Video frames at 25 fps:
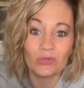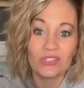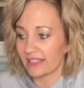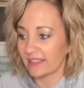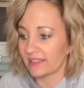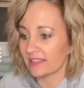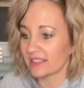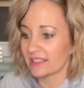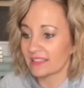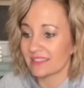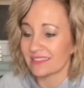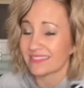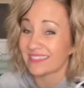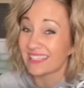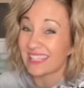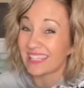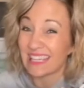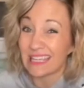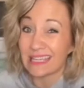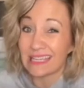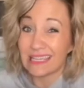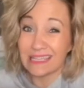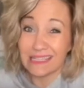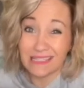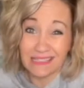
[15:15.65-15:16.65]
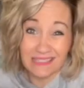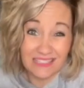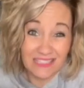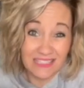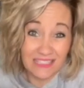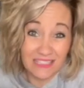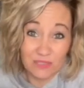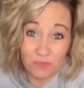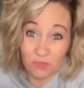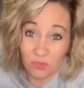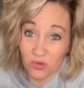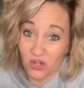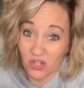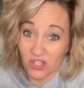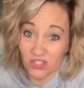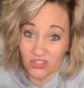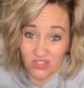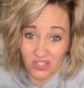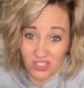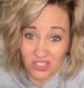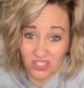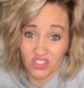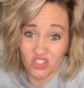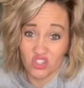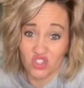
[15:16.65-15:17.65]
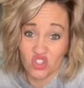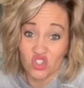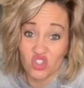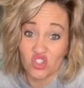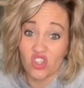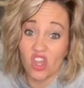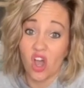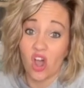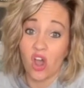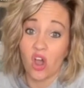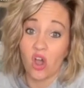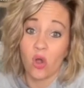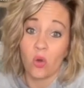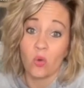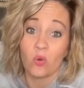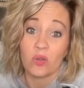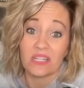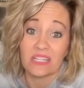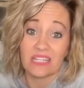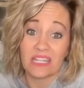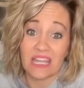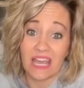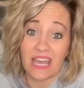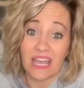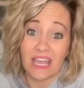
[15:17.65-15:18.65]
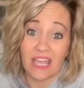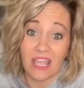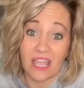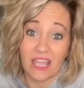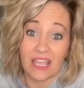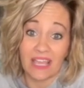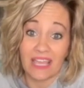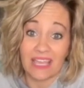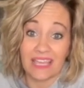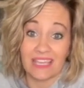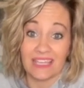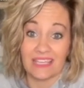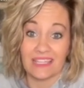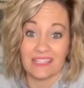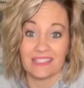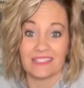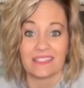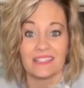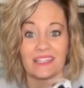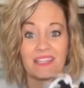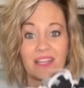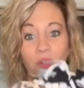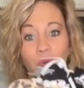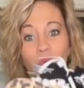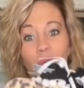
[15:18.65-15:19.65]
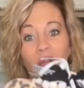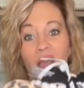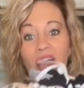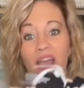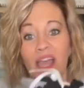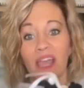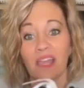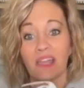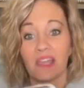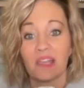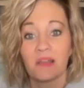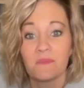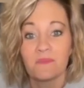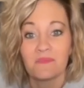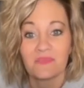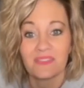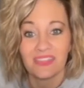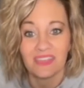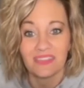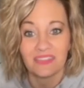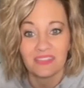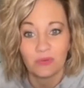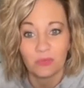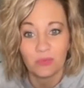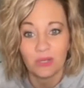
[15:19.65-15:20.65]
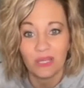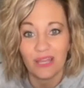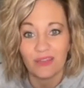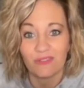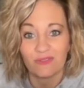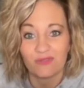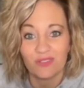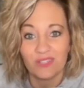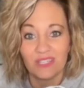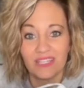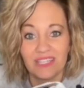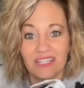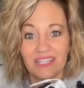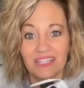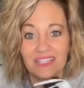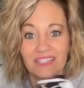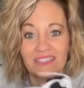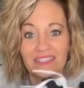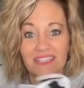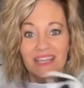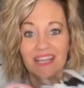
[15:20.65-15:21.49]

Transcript: And this is the easiest project. So dang easy, okay? And then we have this.